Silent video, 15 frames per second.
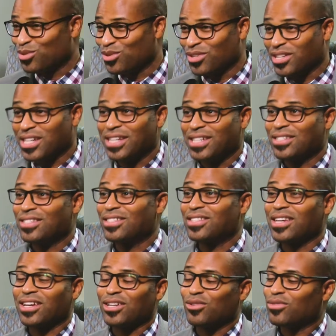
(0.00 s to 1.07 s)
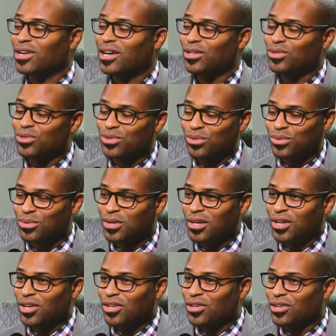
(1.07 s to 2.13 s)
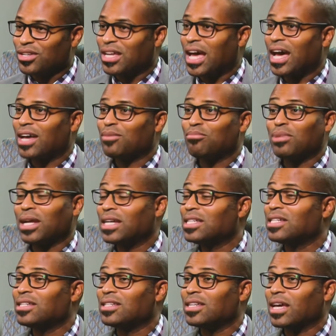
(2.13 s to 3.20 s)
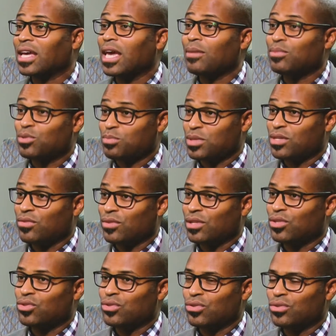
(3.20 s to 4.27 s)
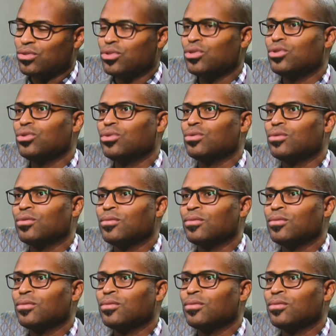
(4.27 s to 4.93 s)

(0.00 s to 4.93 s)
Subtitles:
cousins, I could have gone to your dad, but I didn't. I came specifically to you."